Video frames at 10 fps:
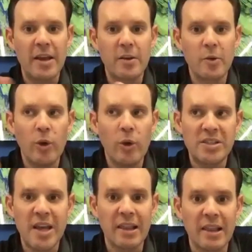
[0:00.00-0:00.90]
we
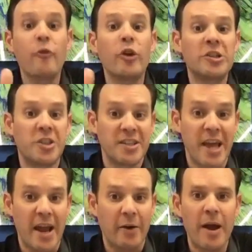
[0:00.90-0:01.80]
say leverage the
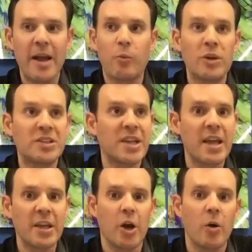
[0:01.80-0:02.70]
tech, right? We say
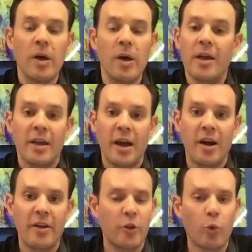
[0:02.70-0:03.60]

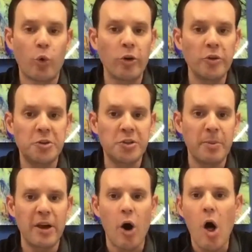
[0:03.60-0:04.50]
the world used to be
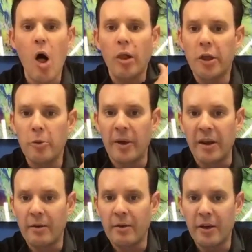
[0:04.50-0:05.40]
all human
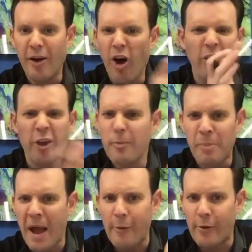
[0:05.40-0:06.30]

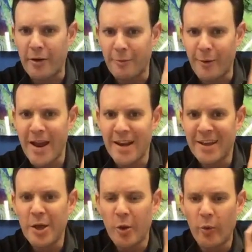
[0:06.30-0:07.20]
powered, right?
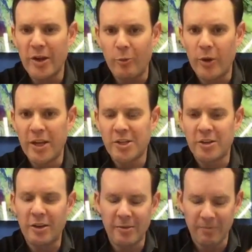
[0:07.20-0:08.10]
Which
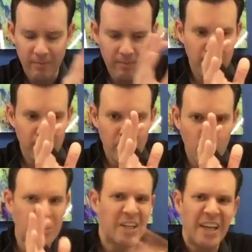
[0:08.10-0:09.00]

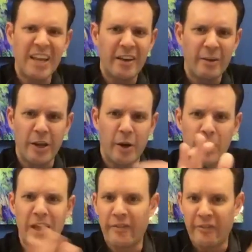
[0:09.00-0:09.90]
was
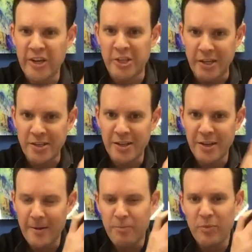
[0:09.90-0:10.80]
inefficient.
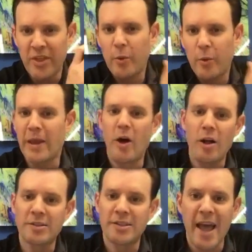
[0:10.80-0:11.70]
Then it went all
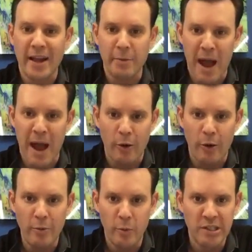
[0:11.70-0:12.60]
tech powered,
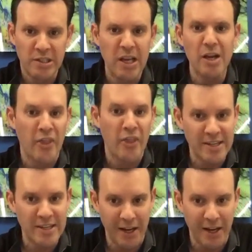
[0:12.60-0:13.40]
which is inauthentic.